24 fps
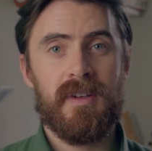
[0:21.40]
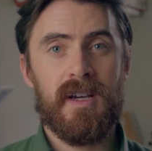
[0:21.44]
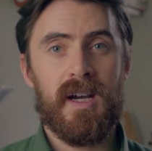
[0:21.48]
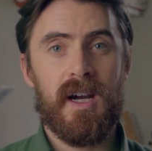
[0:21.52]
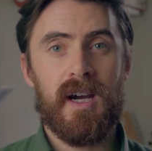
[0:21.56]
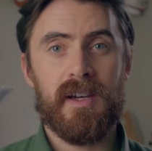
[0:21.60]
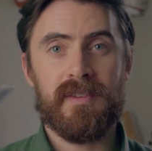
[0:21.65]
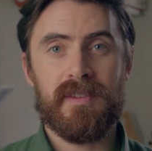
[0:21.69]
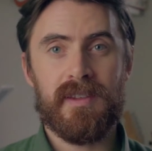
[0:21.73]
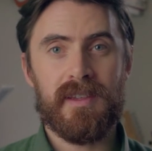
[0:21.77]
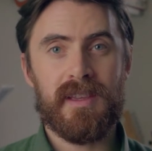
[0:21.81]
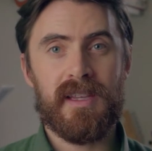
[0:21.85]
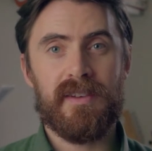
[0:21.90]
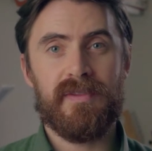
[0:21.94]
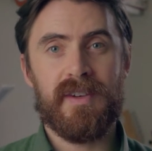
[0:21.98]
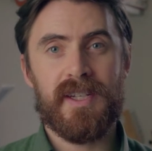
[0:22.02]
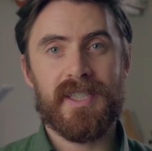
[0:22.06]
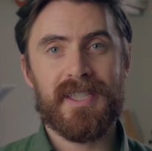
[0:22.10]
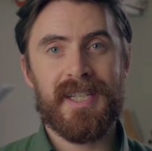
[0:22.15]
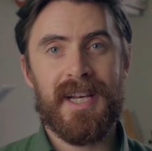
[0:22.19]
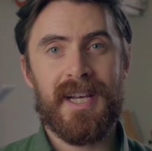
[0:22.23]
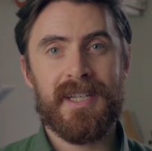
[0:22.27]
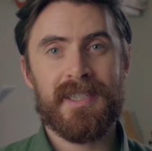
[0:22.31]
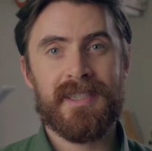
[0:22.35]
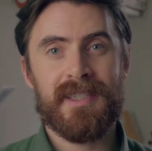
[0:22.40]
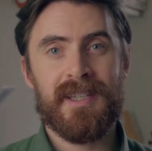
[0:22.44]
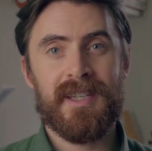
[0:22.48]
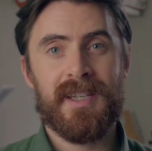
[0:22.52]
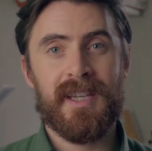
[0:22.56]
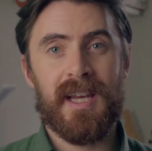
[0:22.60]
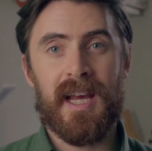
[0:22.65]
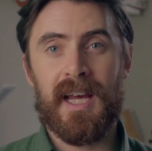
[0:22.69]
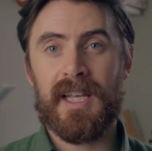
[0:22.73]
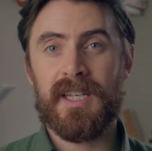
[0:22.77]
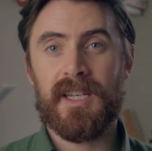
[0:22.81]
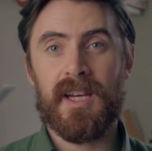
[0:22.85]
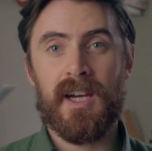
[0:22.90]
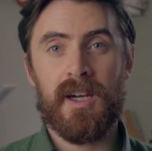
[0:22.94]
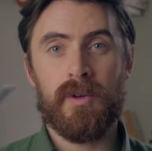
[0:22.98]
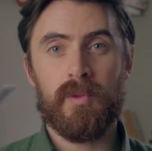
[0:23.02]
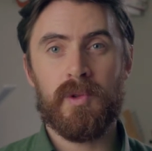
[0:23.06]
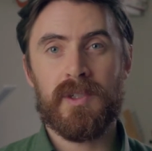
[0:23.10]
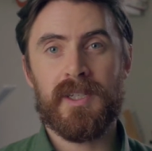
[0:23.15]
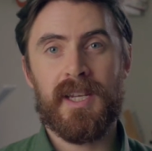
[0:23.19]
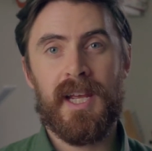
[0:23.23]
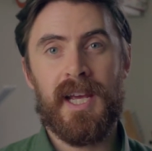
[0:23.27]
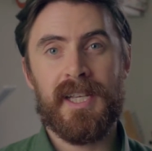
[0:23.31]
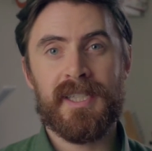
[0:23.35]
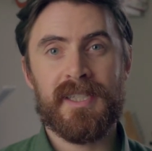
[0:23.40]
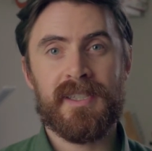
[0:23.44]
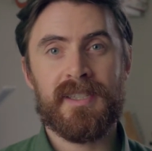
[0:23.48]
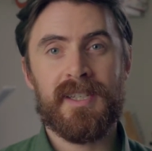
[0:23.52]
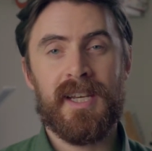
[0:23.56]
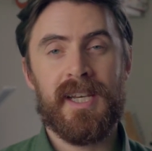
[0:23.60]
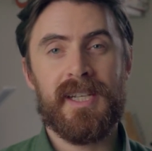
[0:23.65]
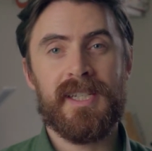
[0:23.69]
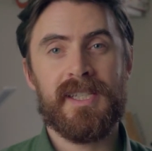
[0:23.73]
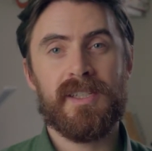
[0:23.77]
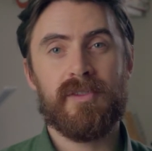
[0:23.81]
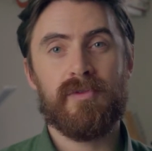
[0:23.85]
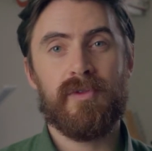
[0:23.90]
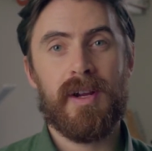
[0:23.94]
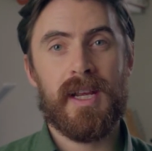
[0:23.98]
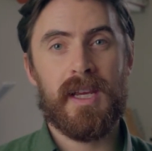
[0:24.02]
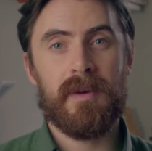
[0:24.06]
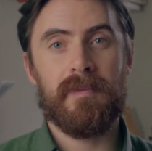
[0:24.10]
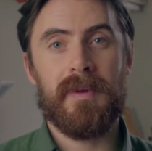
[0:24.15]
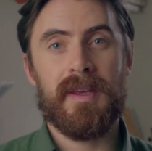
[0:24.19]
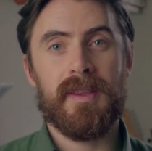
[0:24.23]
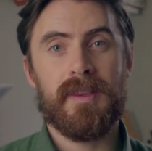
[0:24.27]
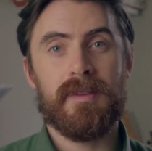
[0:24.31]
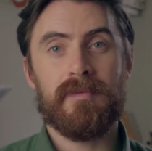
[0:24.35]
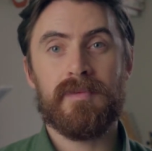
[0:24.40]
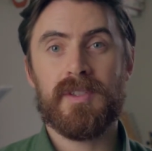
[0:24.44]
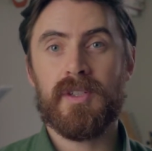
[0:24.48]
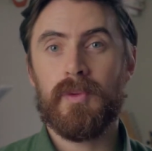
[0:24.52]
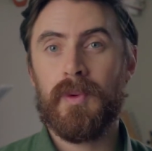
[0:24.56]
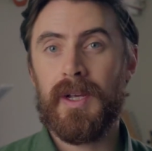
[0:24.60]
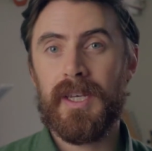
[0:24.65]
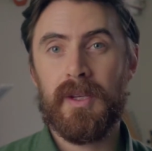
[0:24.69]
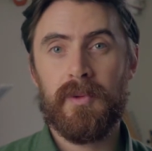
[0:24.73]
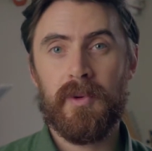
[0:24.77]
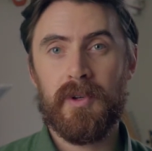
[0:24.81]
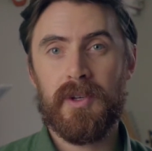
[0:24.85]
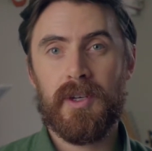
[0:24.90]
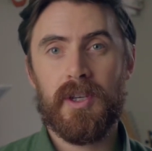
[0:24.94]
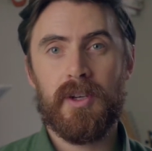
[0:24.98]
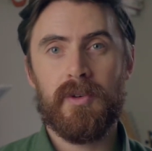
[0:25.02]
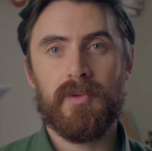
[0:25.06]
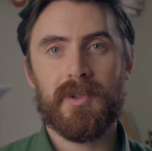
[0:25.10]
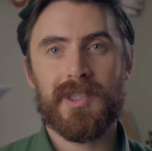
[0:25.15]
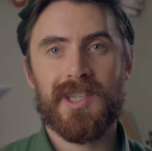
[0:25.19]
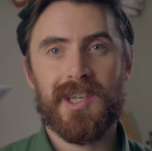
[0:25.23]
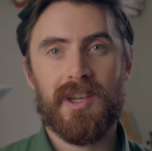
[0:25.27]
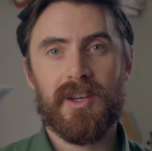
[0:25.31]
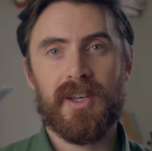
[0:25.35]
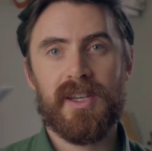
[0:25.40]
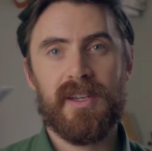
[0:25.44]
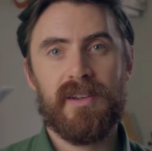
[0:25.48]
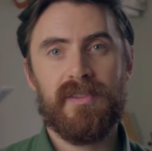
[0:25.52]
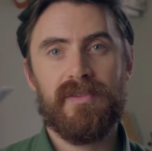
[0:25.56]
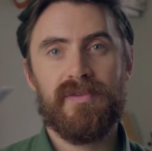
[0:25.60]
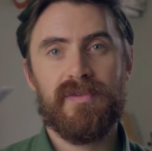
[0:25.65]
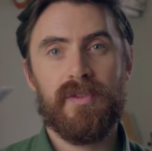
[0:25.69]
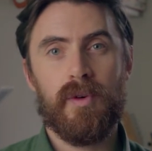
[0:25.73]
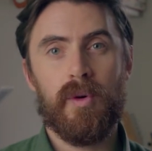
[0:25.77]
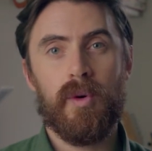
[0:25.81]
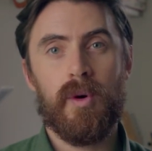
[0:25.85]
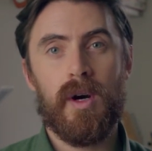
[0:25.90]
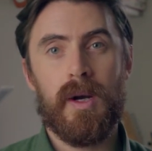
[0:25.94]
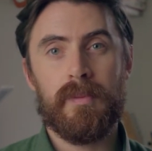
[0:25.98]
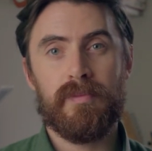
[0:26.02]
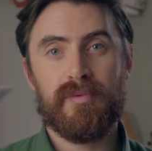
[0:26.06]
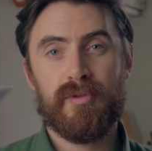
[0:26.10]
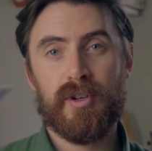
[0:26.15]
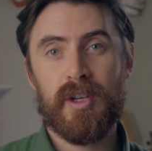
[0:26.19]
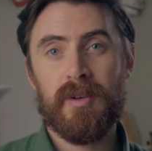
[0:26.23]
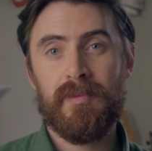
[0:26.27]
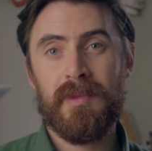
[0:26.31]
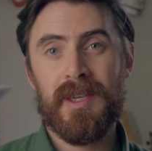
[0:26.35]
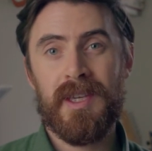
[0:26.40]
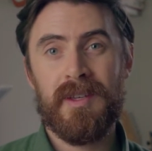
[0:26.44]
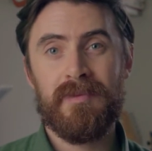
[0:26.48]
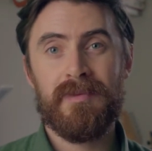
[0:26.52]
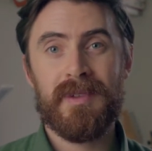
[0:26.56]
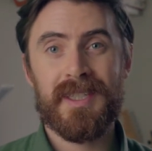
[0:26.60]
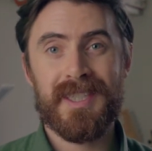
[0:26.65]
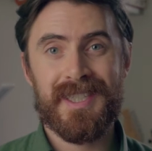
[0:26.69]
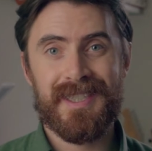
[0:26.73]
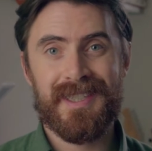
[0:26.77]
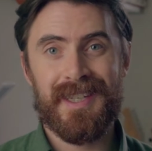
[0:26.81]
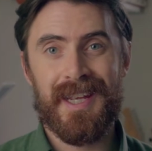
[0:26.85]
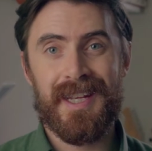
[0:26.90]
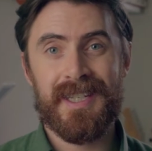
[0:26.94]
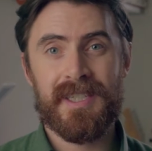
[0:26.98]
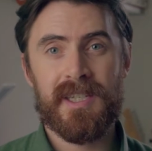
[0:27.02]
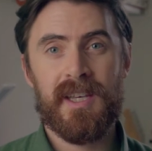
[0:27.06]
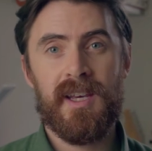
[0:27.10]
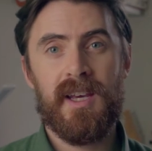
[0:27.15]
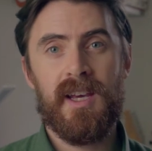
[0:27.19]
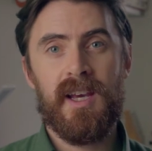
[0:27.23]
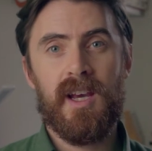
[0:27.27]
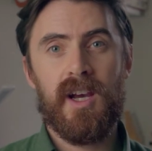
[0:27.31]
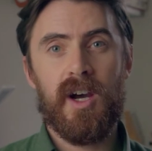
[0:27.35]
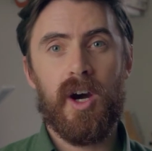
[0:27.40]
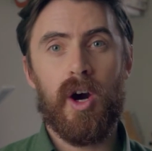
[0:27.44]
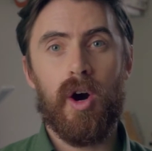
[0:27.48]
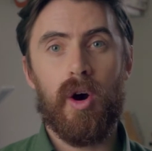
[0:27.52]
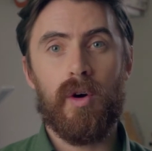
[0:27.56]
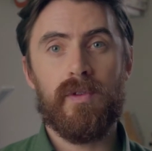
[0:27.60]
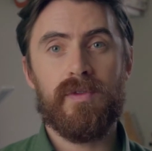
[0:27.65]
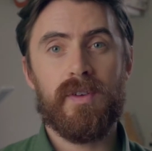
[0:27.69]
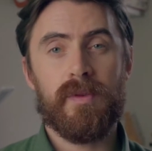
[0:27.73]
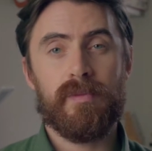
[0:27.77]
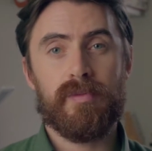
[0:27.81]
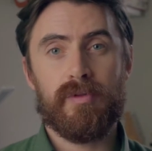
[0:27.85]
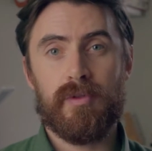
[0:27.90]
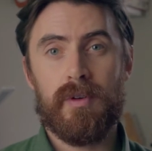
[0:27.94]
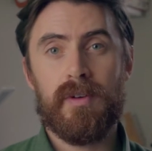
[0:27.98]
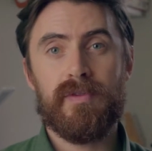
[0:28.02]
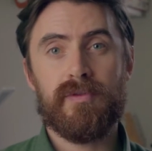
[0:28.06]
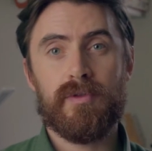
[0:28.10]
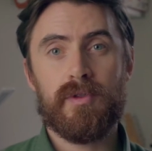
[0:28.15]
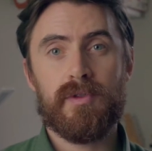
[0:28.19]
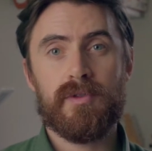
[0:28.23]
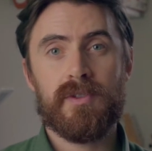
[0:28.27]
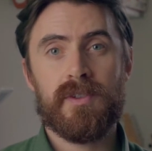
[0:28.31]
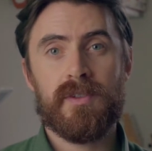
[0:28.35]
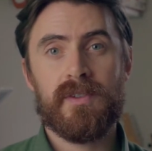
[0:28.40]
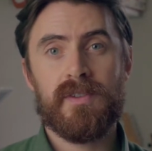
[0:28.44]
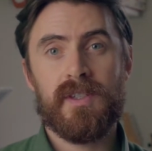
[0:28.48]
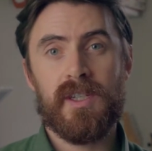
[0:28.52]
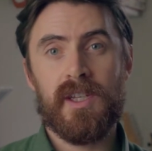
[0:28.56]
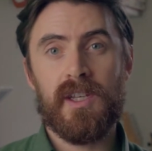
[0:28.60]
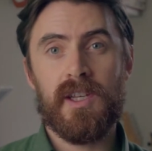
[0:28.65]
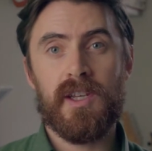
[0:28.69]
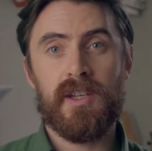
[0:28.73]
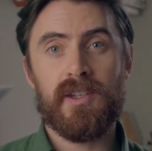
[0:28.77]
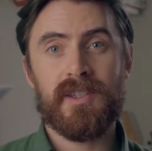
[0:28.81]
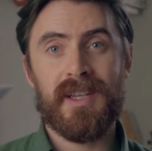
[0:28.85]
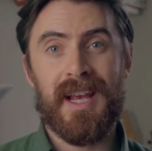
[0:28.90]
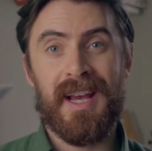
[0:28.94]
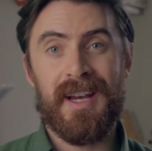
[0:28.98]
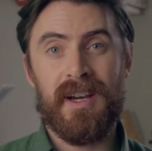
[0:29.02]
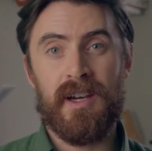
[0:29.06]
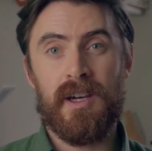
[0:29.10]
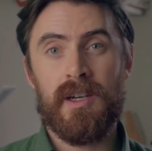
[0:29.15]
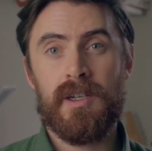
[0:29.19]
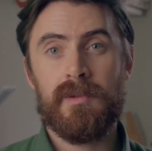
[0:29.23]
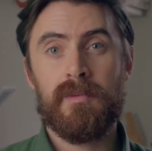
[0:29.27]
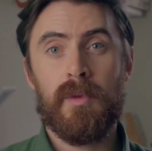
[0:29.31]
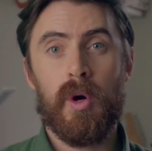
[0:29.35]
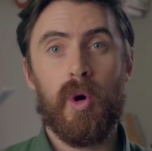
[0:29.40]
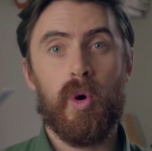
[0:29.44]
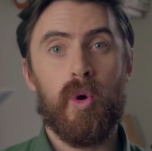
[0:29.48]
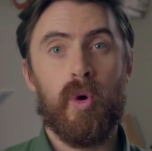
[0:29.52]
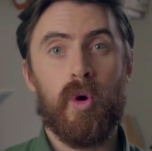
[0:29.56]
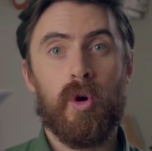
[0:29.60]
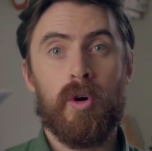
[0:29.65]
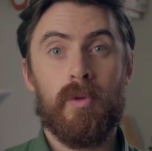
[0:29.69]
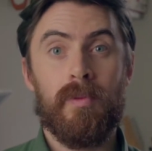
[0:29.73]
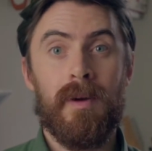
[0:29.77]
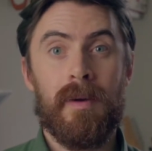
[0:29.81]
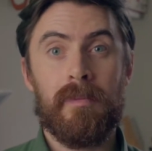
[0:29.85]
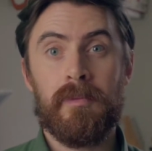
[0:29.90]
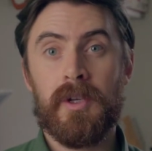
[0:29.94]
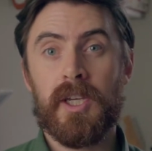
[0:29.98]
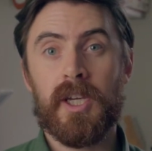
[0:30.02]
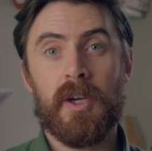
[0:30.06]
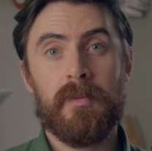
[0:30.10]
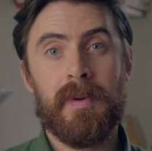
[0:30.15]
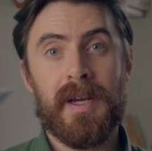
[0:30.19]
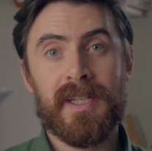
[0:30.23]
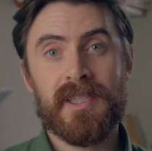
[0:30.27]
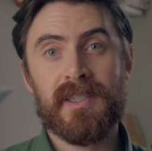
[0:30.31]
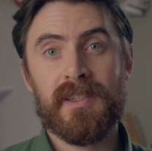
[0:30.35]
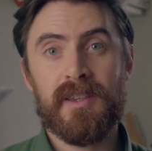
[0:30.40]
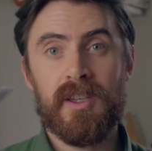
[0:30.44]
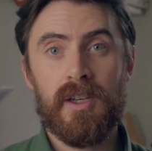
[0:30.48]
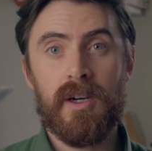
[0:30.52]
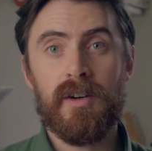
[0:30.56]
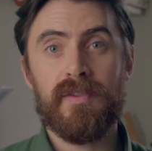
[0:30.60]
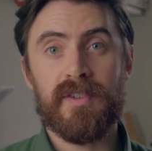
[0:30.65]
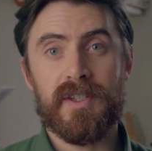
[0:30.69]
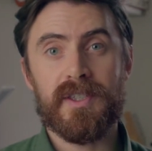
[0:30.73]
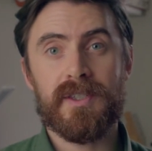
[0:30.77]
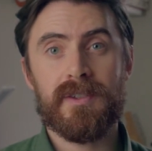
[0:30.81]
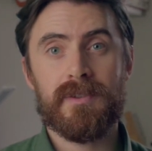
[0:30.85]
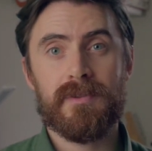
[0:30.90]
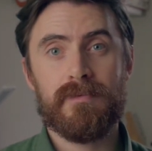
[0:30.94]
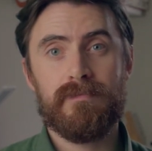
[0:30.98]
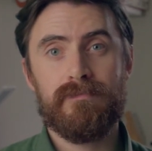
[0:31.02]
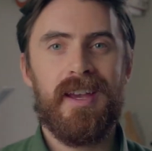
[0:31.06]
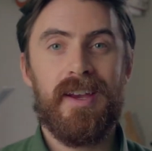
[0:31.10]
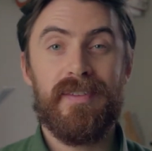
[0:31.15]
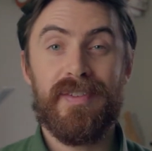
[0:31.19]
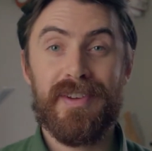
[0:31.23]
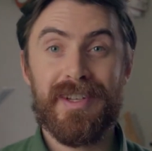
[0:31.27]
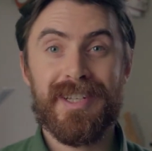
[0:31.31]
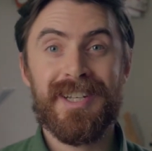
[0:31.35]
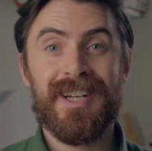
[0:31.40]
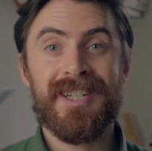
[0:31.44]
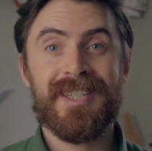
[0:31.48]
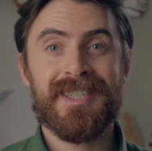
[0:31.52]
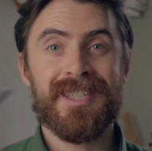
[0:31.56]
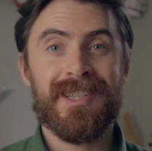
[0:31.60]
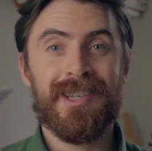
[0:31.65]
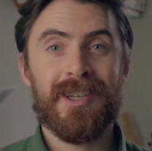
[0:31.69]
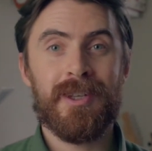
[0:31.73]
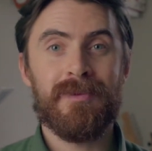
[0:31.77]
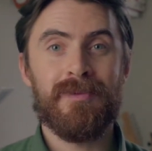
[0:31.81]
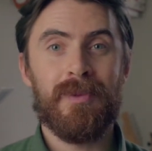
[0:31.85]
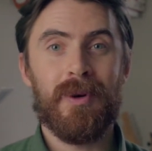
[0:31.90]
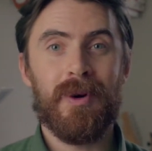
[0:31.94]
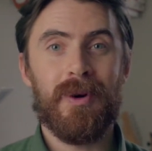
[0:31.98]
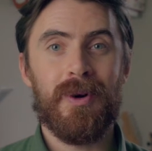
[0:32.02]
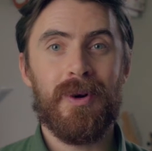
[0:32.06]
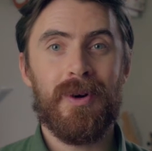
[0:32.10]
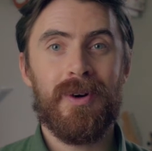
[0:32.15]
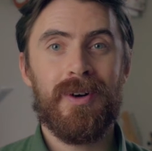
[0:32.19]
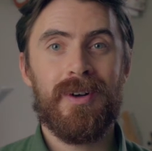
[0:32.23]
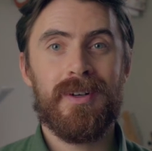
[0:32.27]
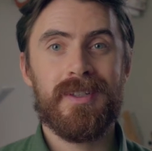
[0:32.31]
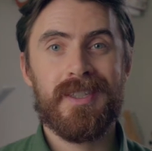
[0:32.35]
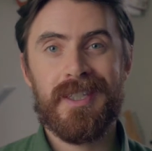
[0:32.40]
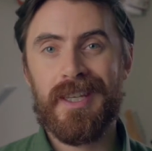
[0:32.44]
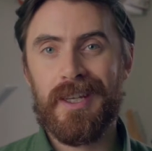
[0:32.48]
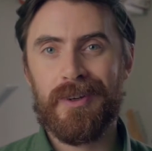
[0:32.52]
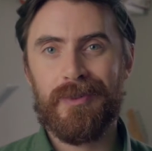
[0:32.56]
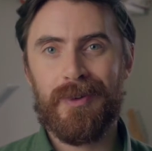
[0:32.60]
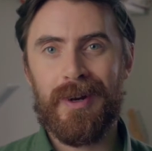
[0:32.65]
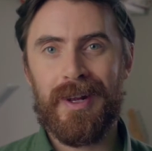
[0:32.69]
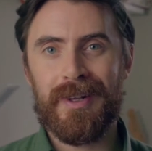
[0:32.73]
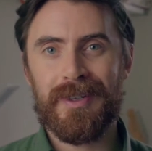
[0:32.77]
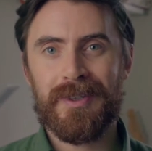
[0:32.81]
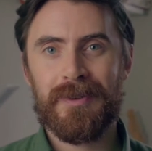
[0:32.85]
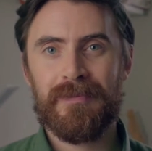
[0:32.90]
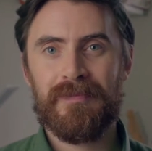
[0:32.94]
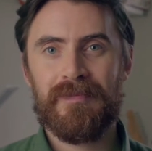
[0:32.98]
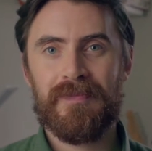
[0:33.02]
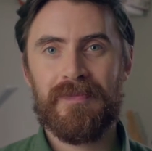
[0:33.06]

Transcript: I think they're fantastic, and I wouldn't hesitate to recommend them to anyone who was looking for a premium set of peripherals to use at home or when we go back to the office. If you'd like to learn more, stick around.